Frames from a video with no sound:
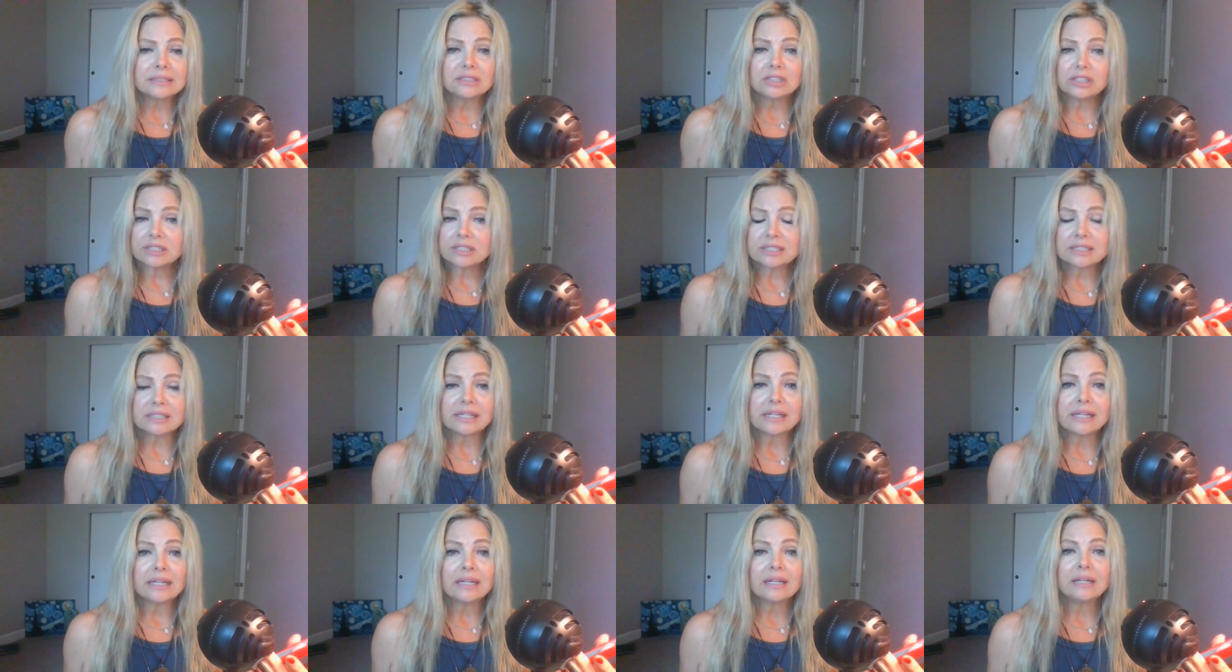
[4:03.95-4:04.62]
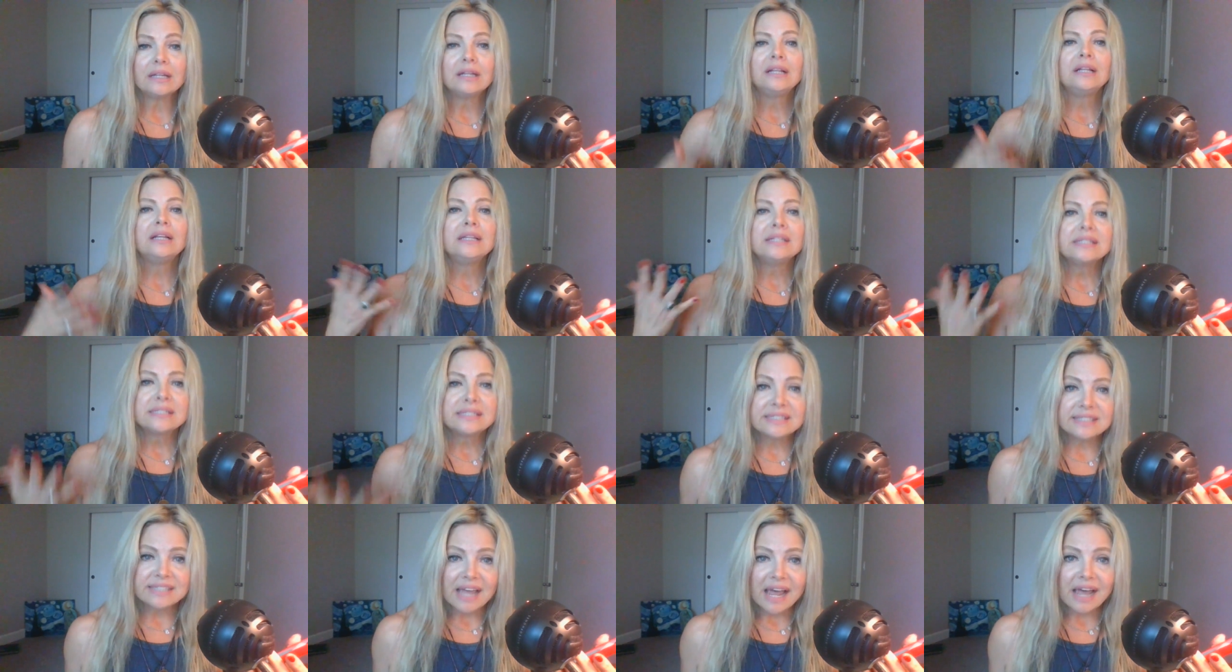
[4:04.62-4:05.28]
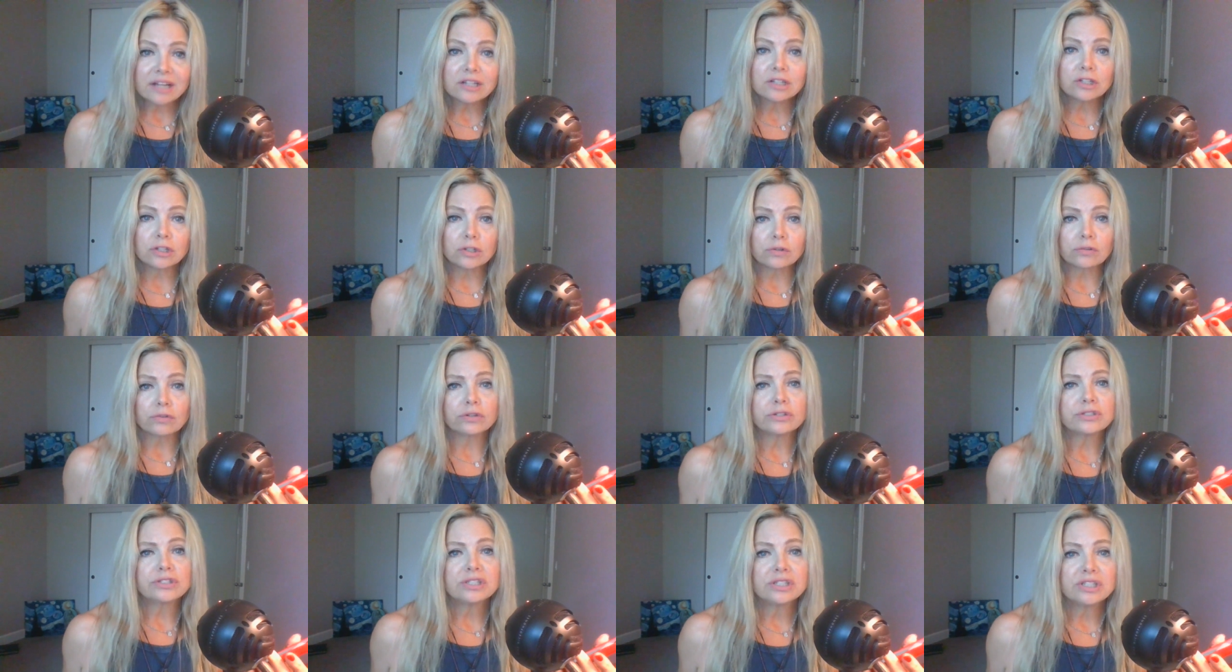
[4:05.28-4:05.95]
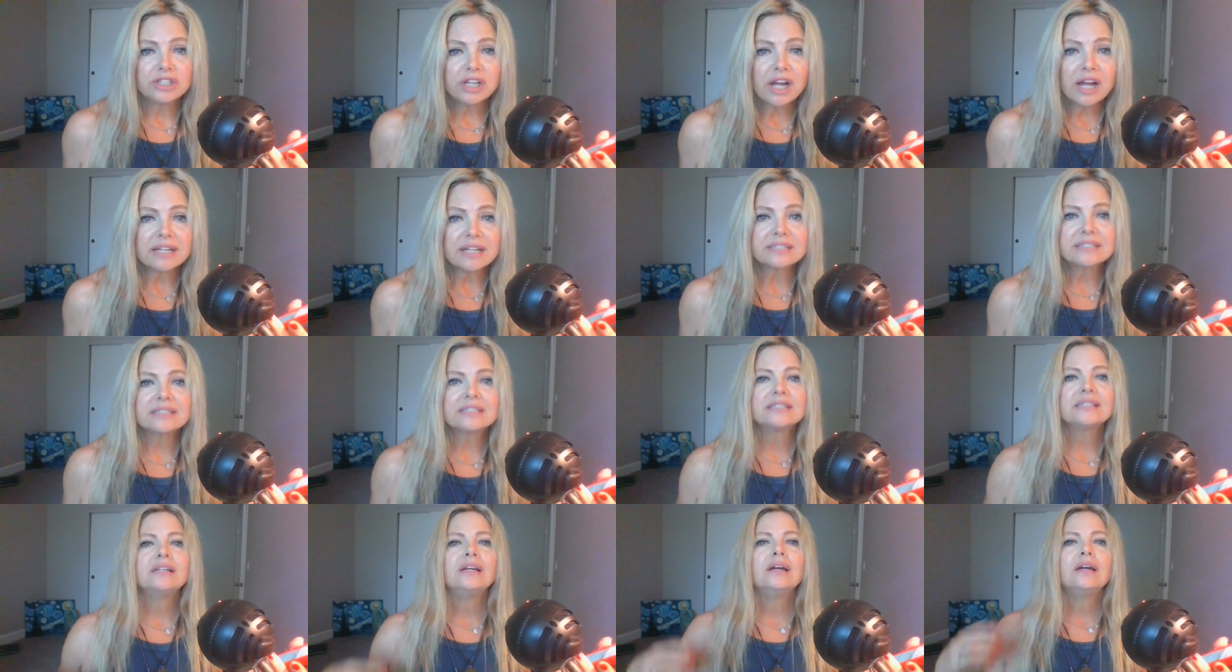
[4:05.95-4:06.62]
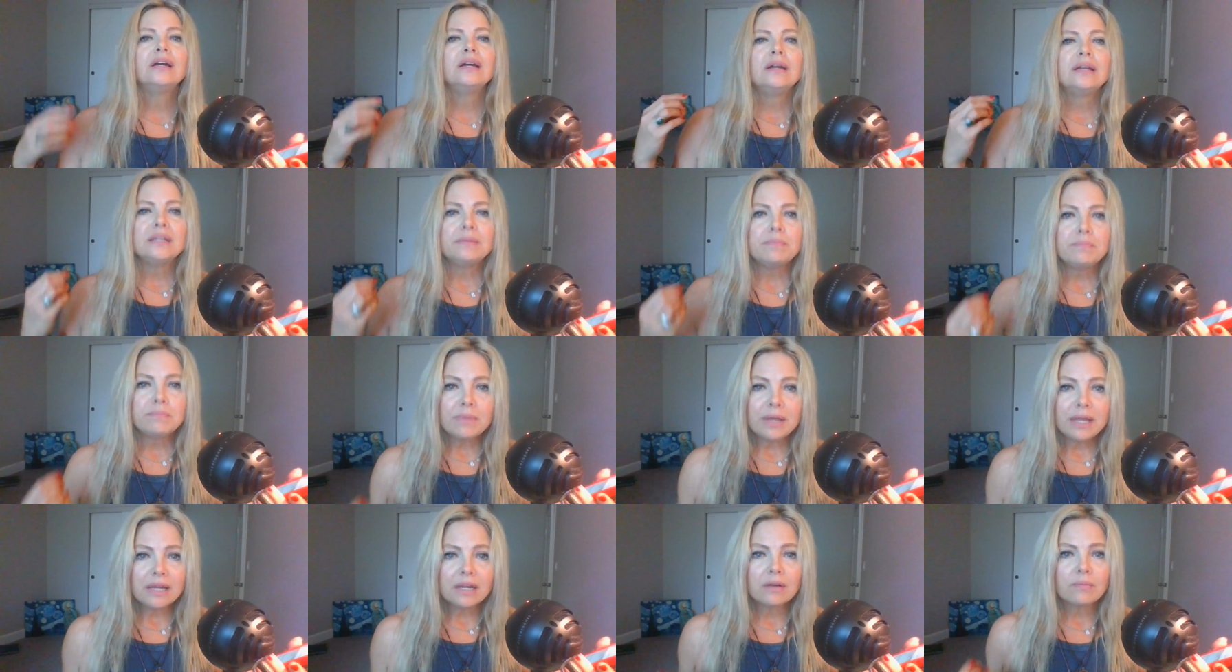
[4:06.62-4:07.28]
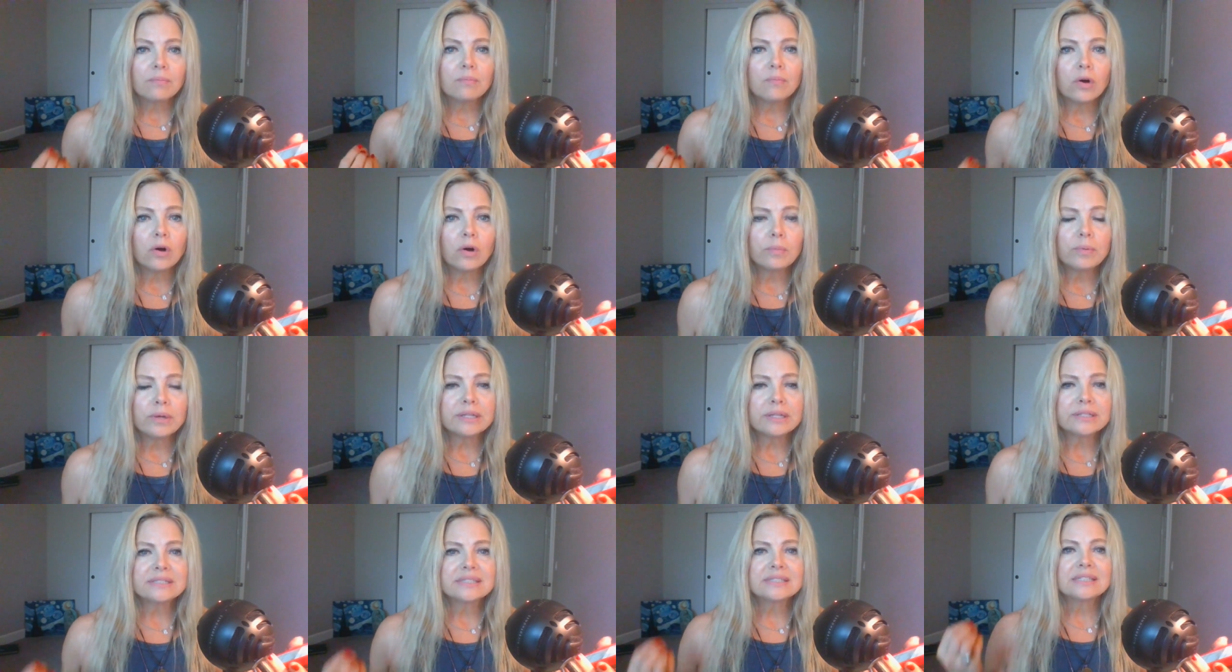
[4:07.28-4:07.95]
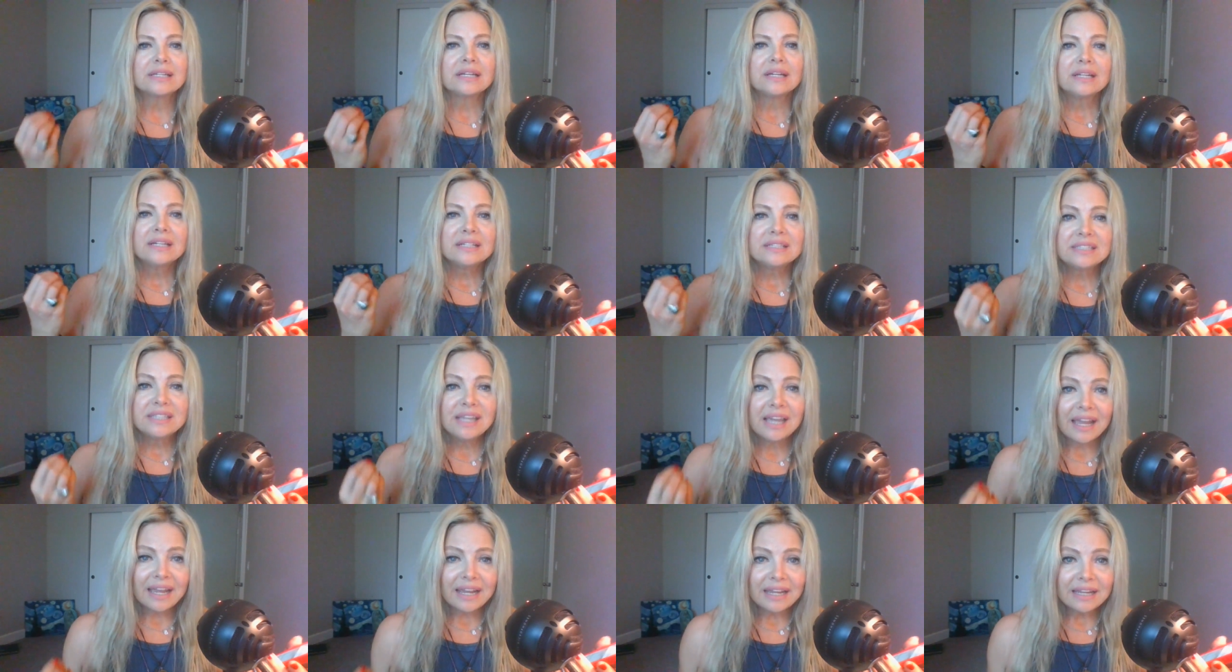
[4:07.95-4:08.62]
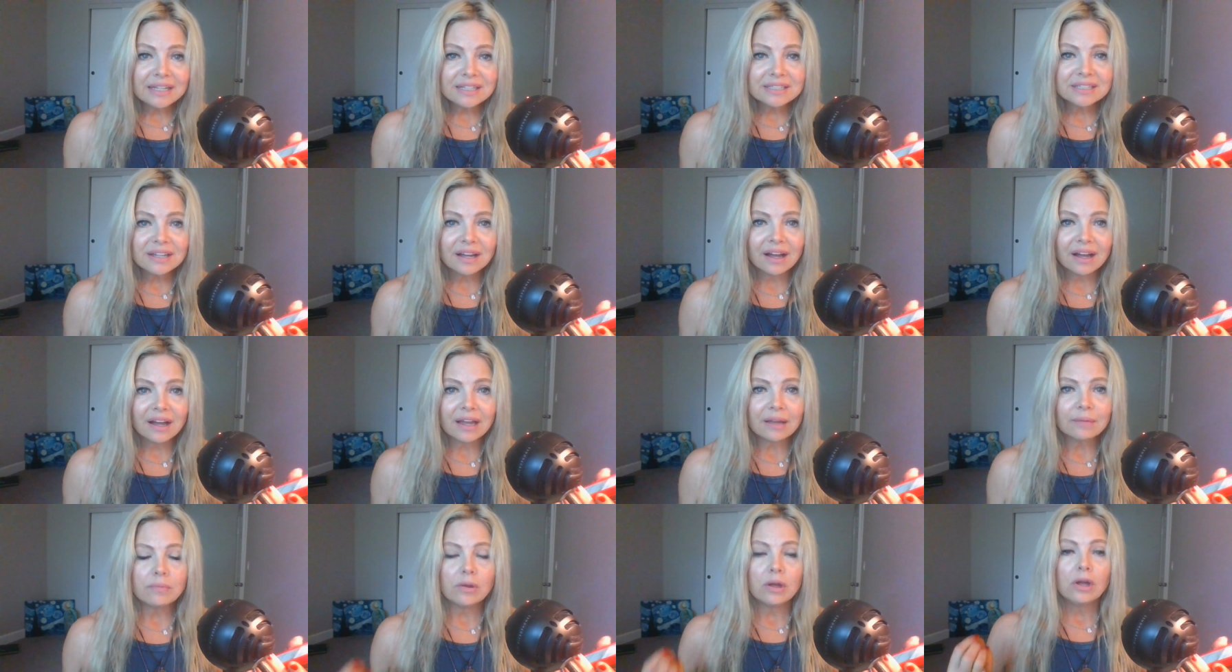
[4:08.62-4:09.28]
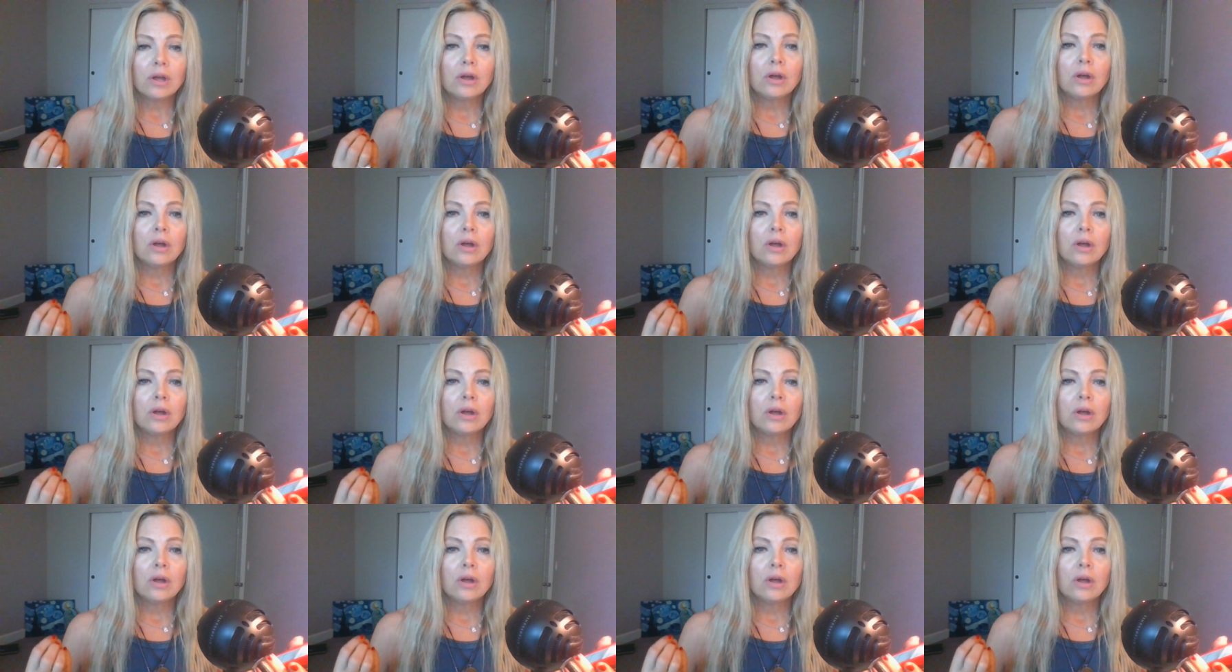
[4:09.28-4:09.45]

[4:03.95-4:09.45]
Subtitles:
Just like Sadhguru suggests, make moments, take time,